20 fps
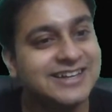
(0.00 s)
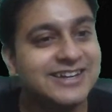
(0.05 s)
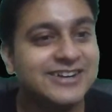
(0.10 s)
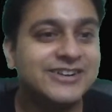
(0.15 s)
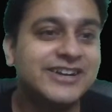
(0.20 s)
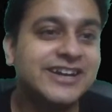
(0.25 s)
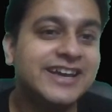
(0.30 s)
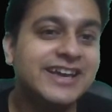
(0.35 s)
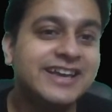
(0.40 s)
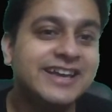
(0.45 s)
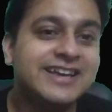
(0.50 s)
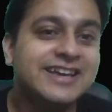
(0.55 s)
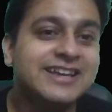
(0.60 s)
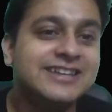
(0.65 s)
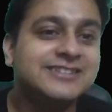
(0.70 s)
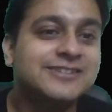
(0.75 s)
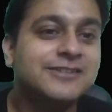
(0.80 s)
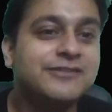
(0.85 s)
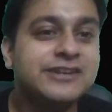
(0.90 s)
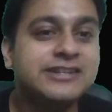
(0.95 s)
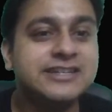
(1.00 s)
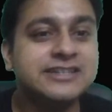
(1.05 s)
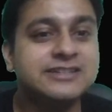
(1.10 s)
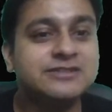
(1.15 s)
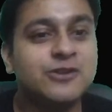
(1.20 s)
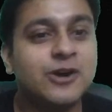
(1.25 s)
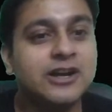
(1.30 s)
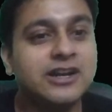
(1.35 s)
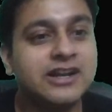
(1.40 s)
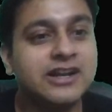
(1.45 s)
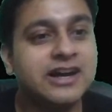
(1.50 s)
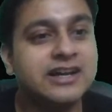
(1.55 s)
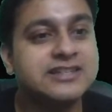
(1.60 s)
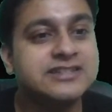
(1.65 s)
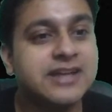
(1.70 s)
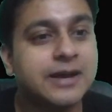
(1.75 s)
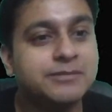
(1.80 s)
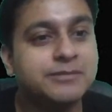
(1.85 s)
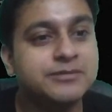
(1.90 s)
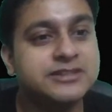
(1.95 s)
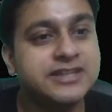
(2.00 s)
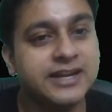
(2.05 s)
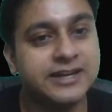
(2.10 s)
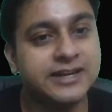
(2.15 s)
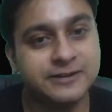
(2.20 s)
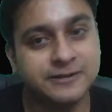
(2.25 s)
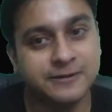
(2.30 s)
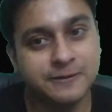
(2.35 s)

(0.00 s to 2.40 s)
Okay, so which is what? A subset.